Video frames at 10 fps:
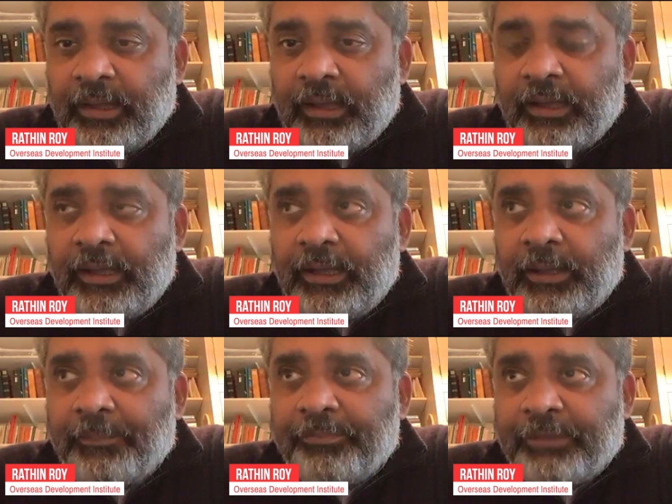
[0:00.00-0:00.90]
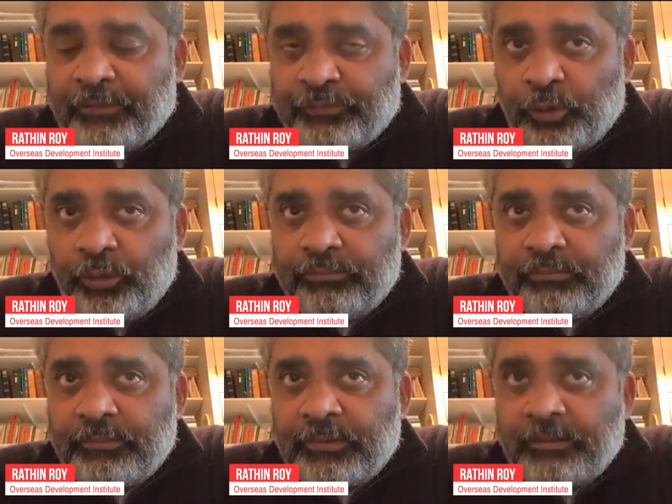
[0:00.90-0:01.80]
uh, therefore,
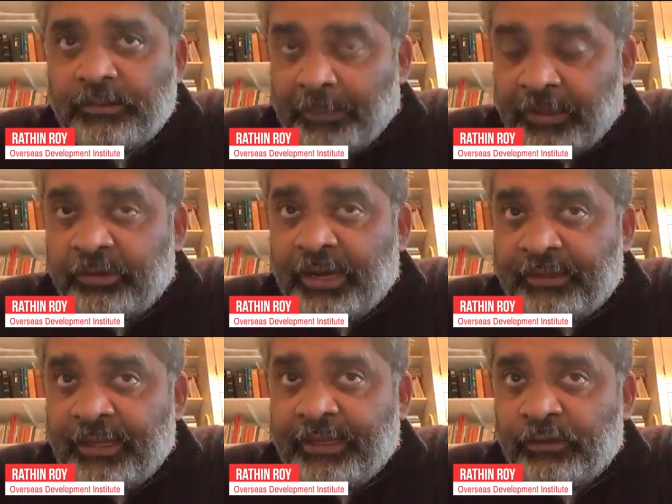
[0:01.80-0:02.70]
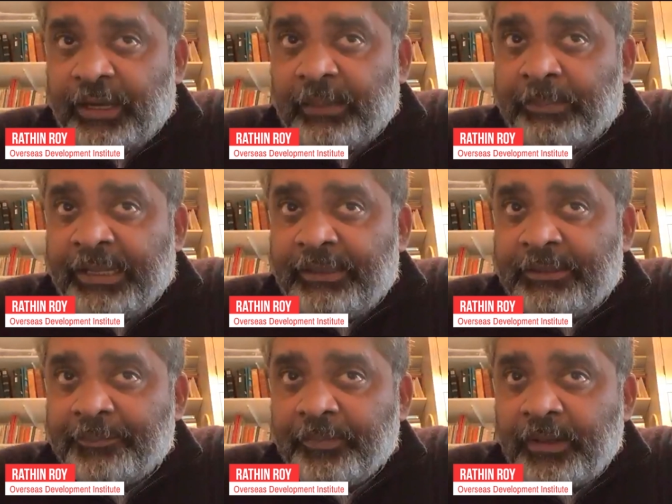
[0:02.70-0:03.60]
the picture I think is very bleak.
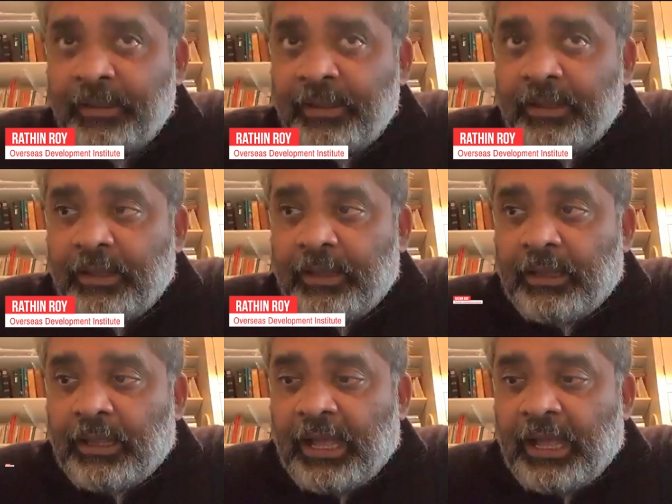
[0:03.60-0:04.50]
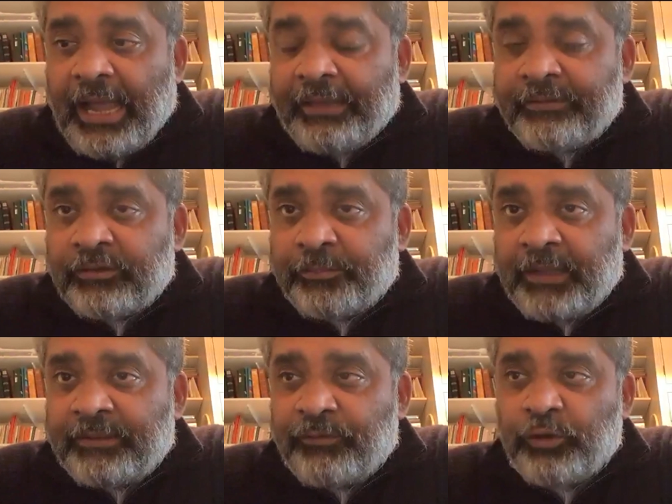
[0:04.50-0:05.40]
I
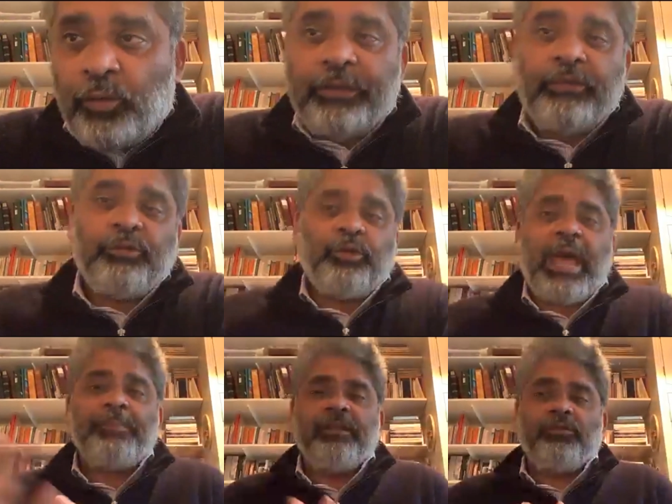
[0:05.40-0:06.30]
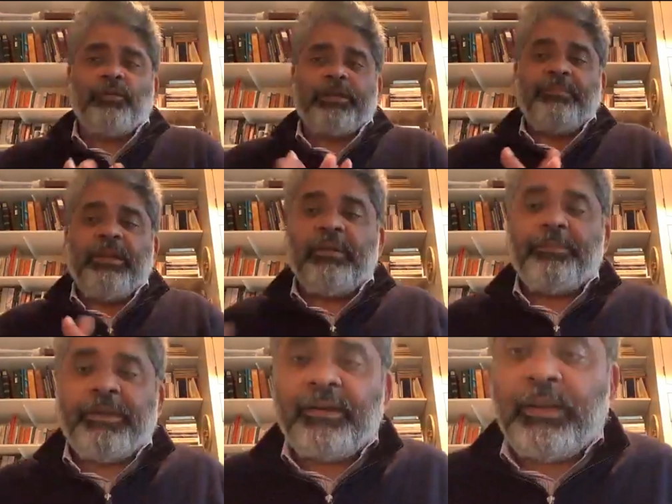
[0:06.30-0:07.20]
suspect, therefore, what is going to happen is what I've been
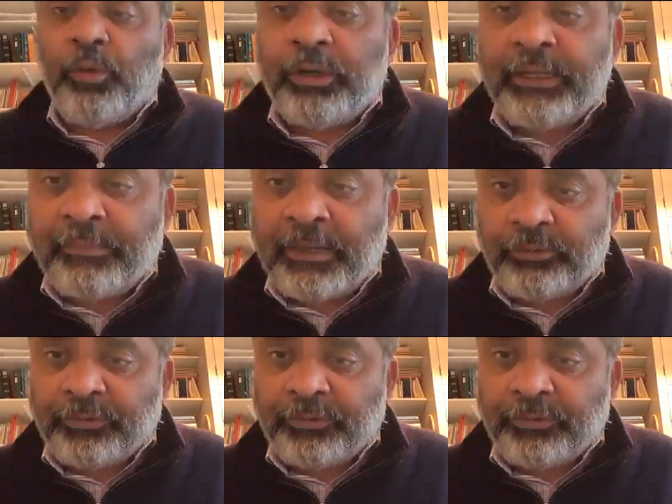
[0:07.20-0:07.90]
repeatedly warning about,